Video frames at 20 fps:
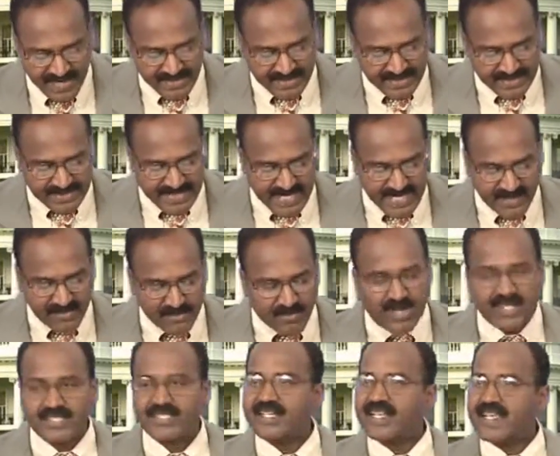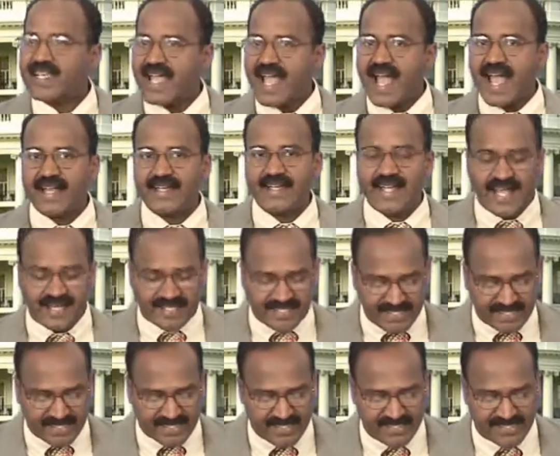Then botany and
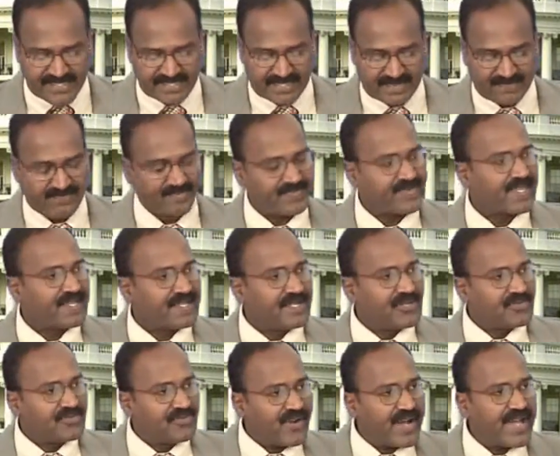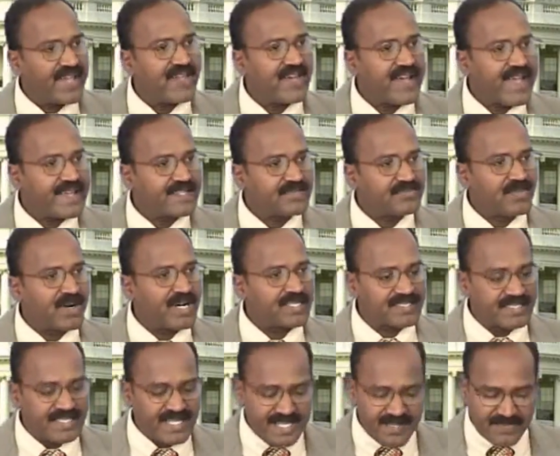agriculture. 58
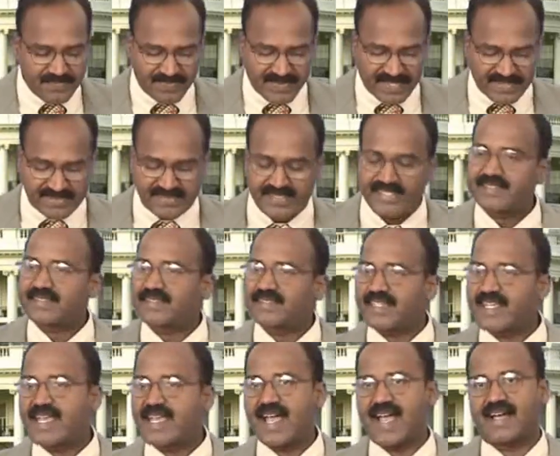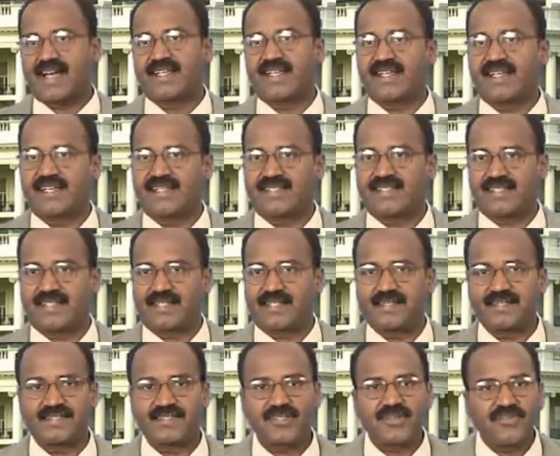botany, 63 agriculture.
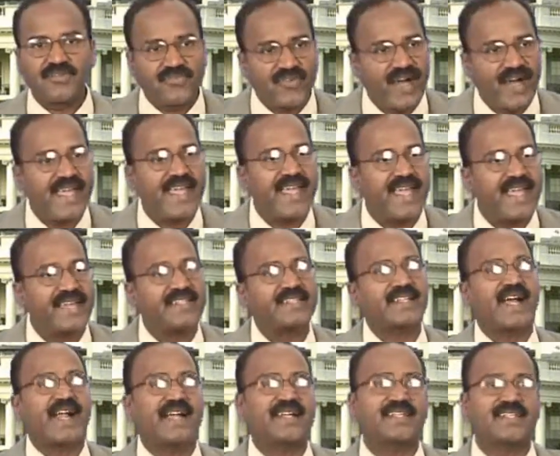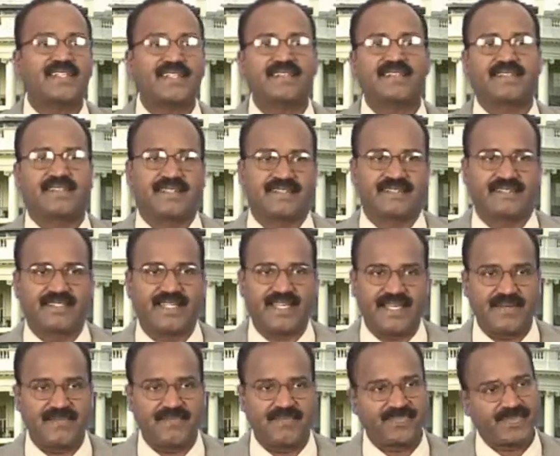So 58 addition 63.
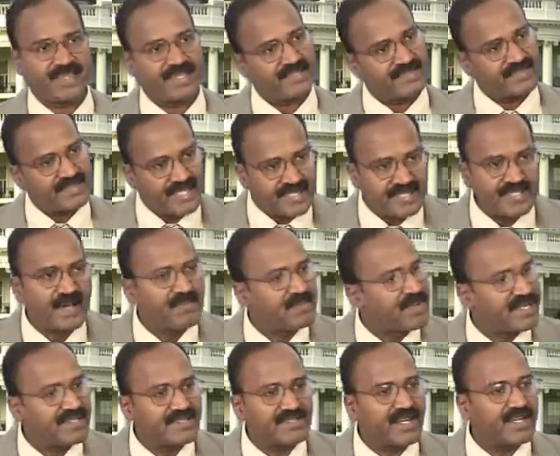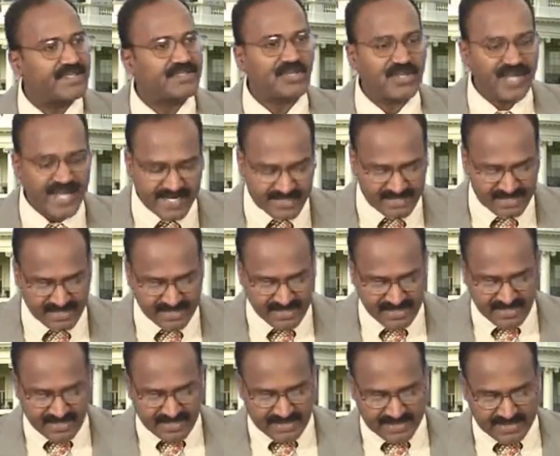That number is also right.
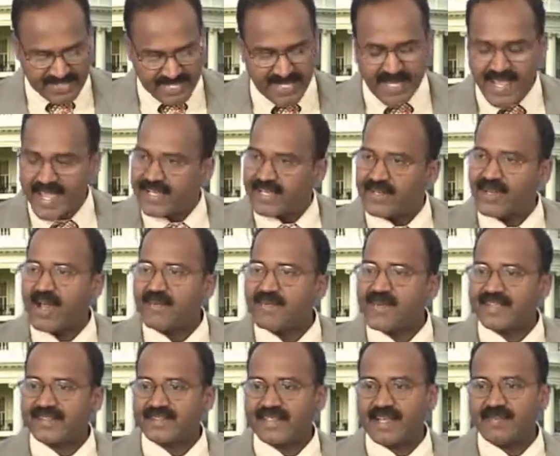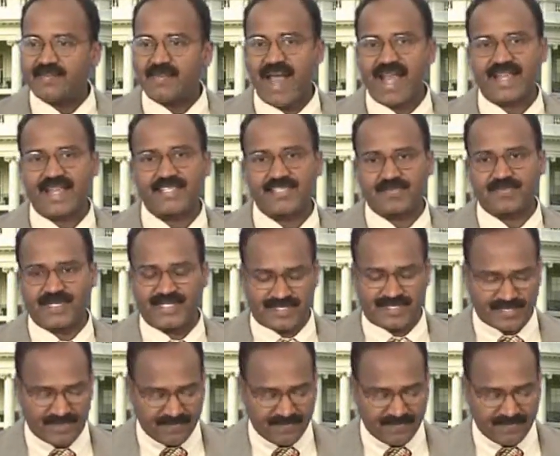Then economics and management.